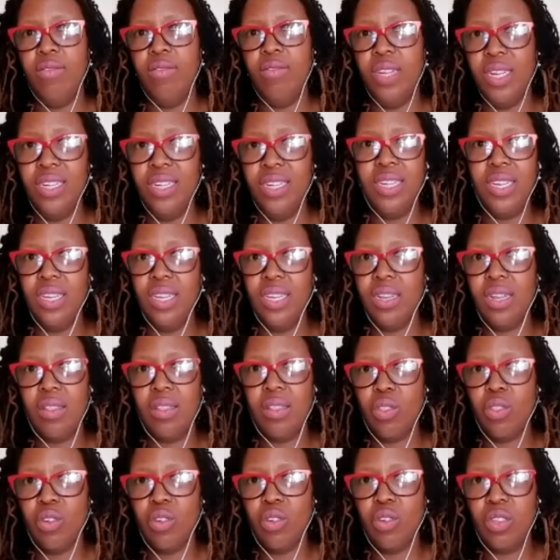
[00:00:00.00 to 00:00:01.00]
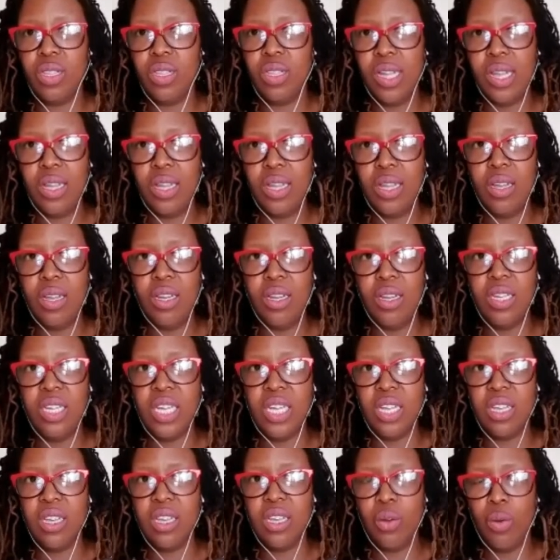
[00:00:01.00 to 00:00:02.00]
dedicated Thursday and
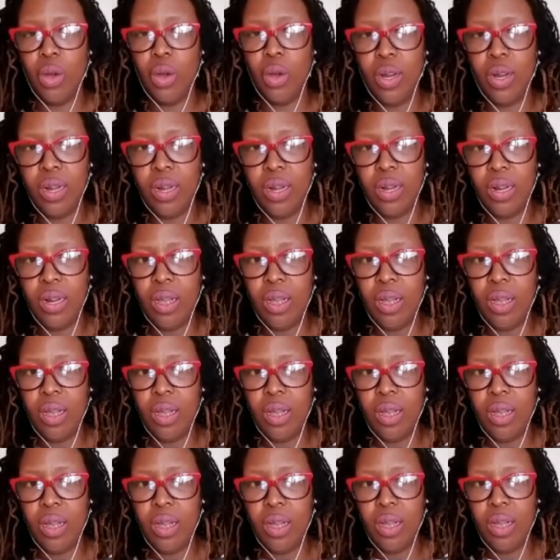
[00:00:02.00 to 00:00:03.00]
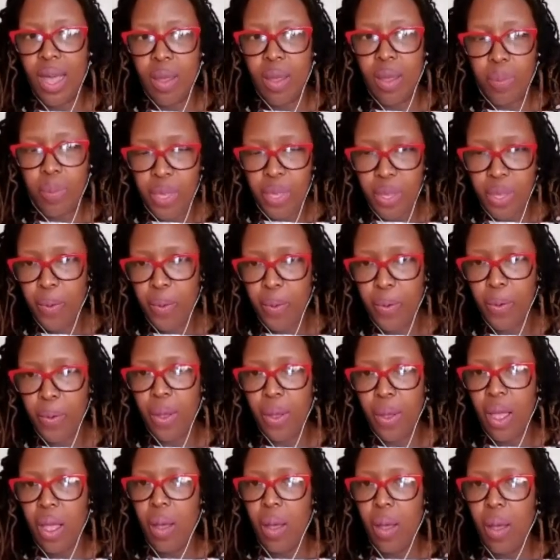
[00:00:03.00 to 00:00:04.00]
checking on my people.
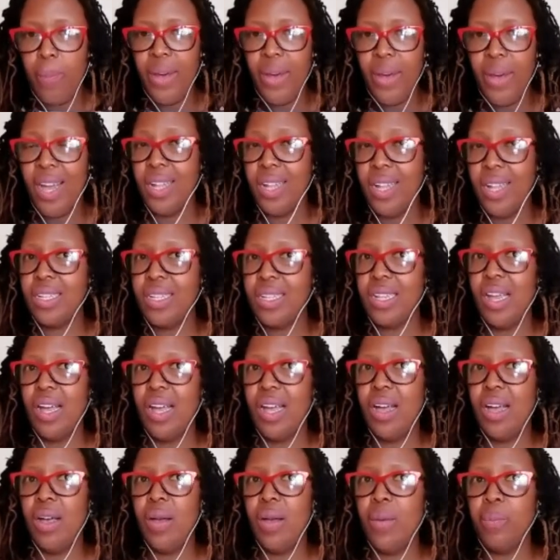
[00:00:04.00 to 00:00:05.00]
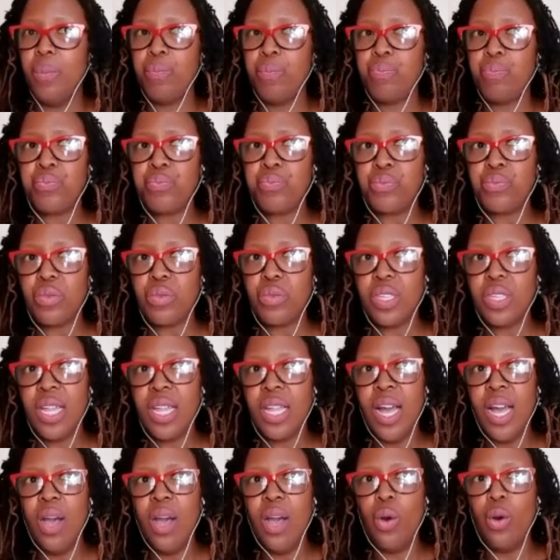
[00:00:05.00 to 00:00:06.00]
But
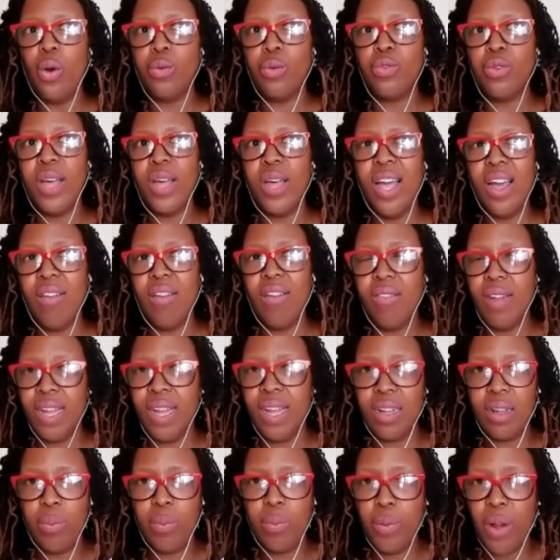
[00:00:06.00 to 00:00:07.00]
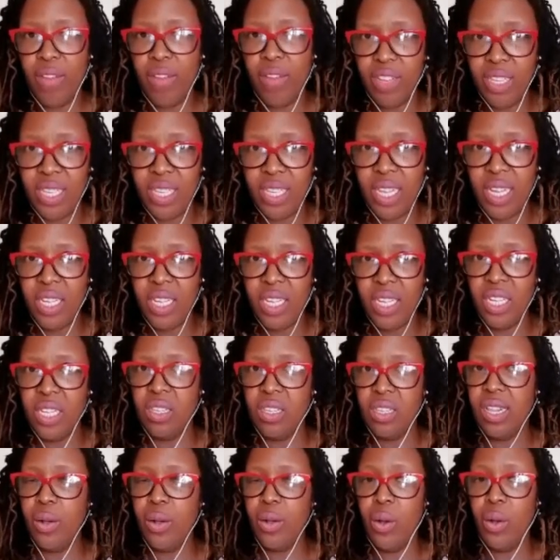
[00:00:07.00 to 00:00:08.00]
I also have like private sessions,
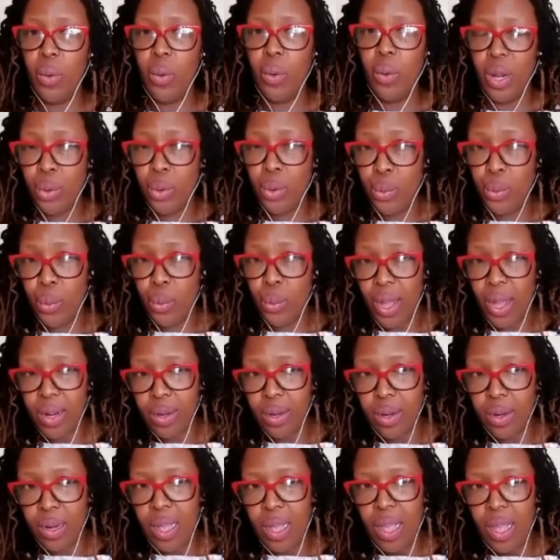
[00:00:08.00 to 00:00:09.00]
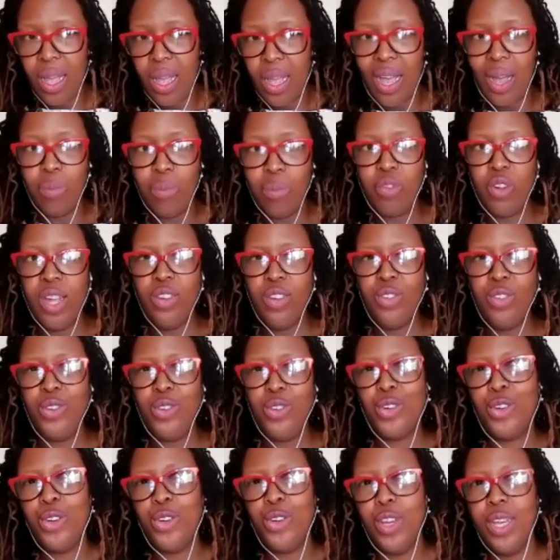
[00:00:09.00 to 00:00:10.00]
like a one-on-one. I'm trying to
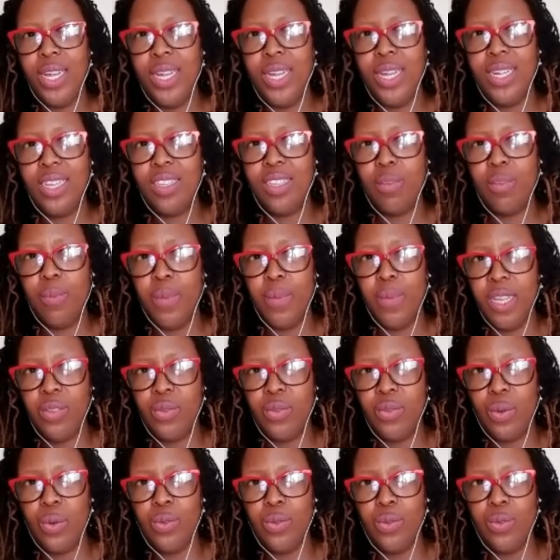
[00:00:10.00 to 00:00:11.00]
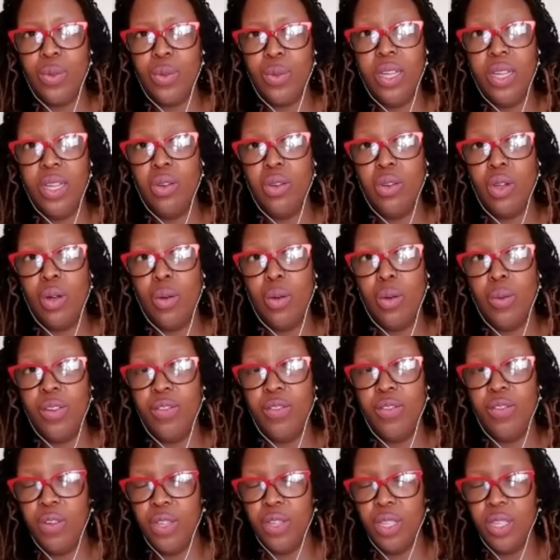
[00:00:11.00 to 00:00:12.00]
create a space also in Durban
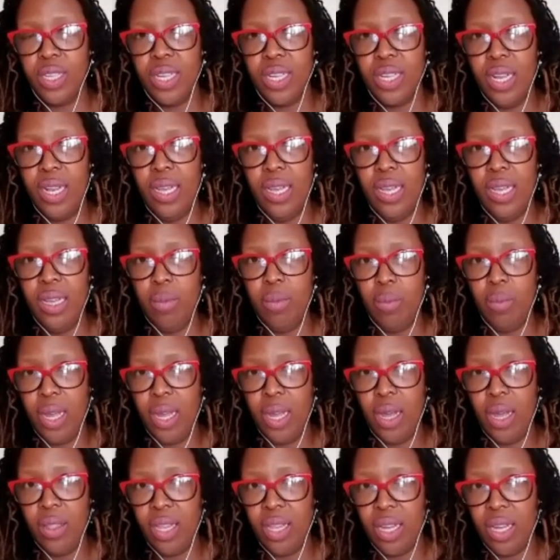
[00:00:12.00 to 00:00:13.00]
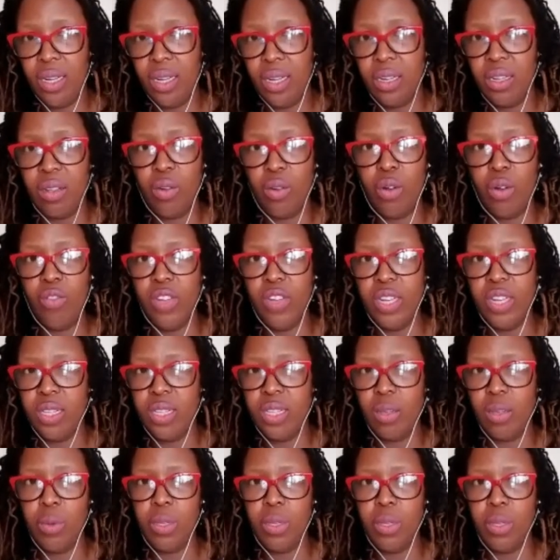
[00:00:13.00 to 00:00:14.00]
physically now that the COVID is
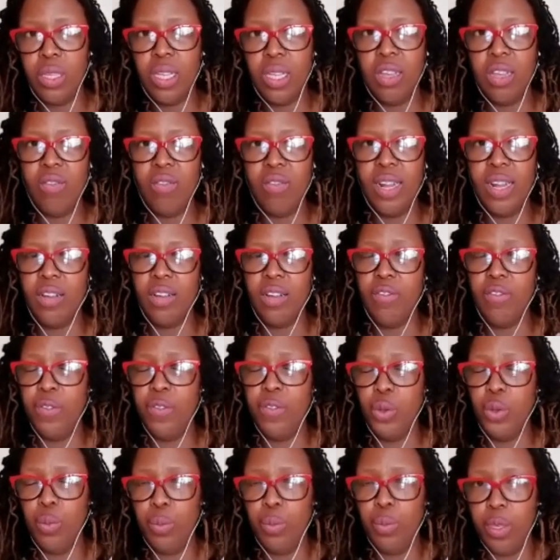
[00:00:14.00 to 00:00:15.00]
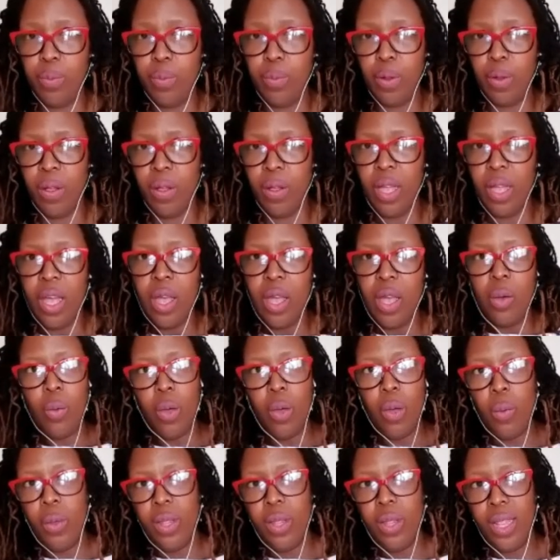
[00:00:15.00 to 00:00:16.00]
a bit safe, like a few people
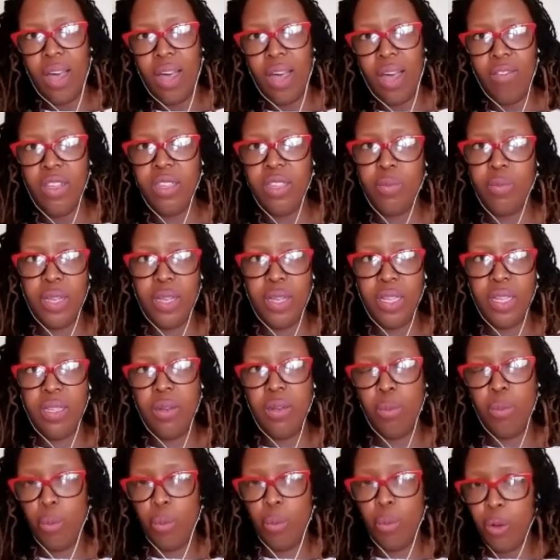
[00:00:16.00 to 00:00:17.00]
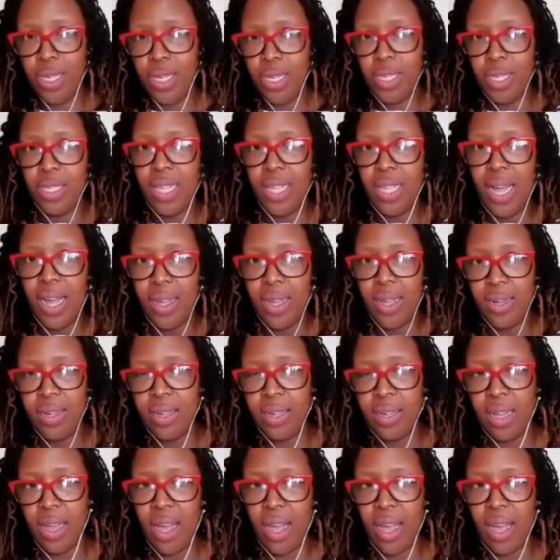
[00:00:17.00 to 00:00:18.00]
where we'll have a space in
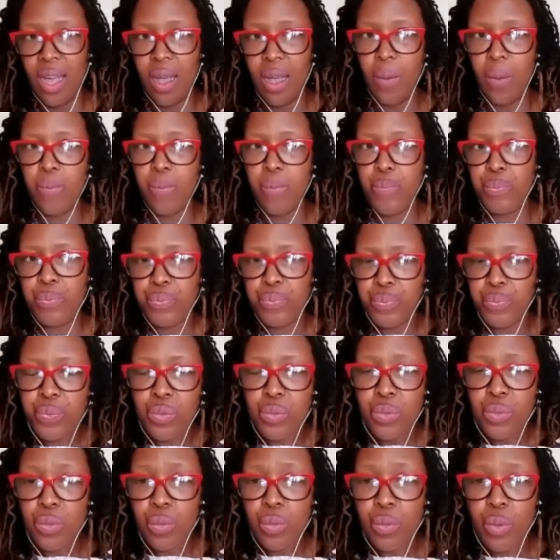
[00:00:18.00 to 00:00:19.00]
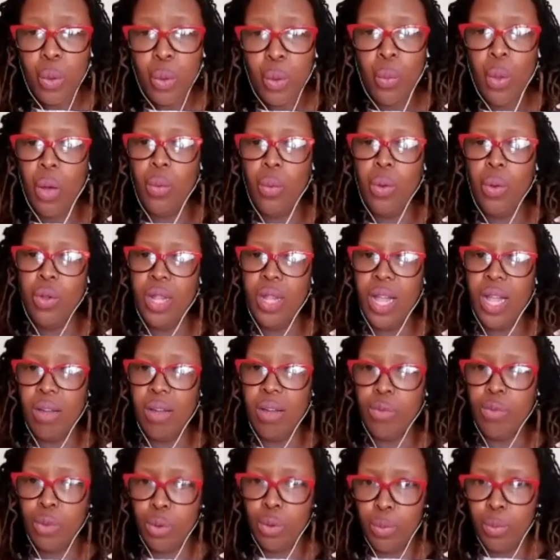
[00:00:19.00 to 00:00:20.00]
Morningside, where we'll
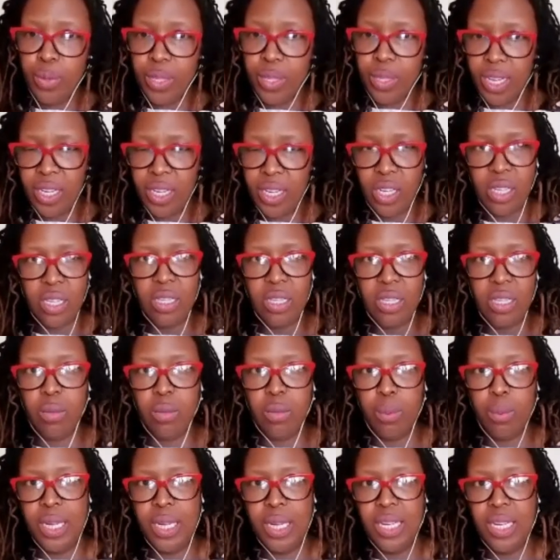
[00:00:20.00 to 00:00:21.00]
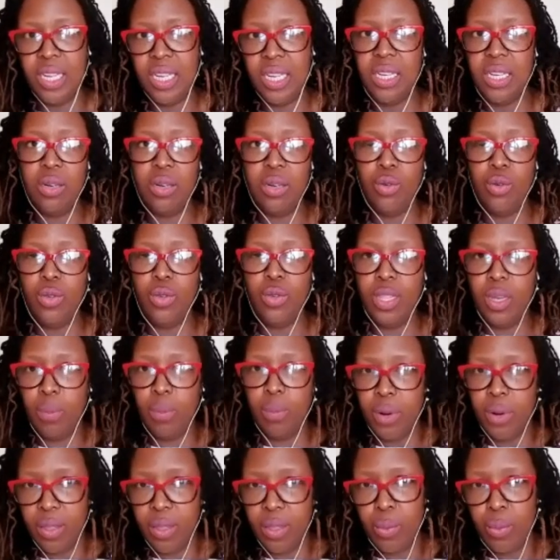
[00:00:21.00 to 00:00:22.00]
have group sessions, meditation, do the
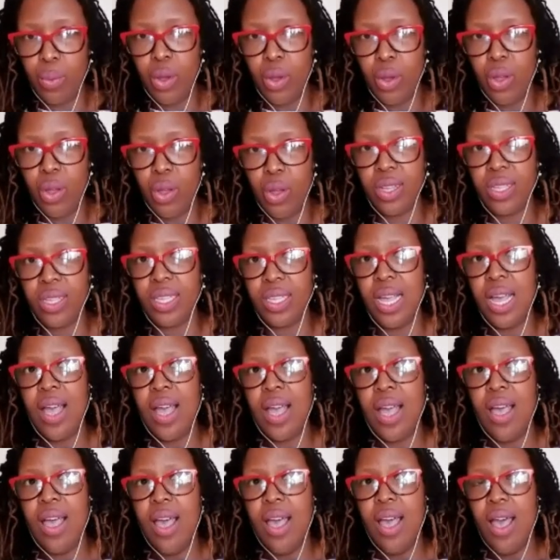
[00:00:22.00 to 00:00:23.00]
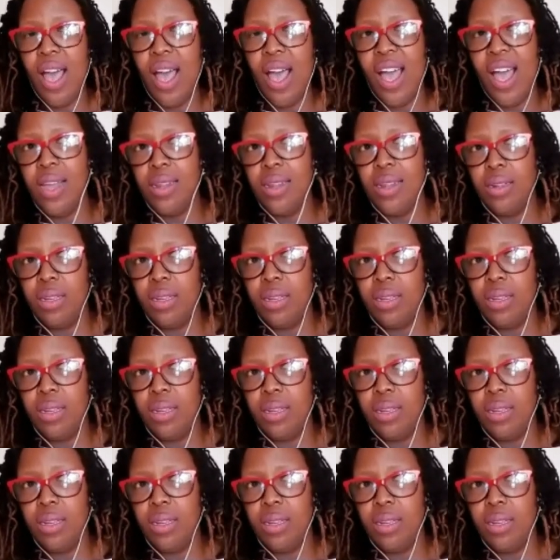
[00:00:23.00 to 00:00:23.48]
breath work, and